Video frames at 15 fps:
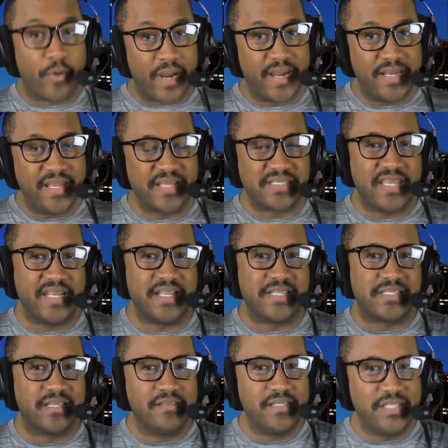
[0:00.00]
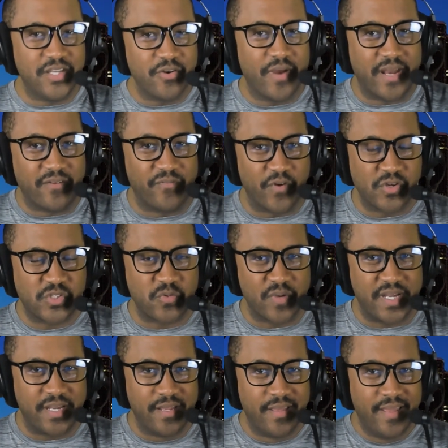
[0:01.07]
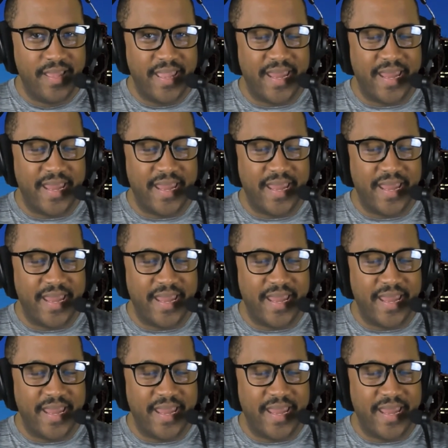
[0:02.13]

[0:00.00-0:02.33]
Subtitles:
brand has hit its year anniversary.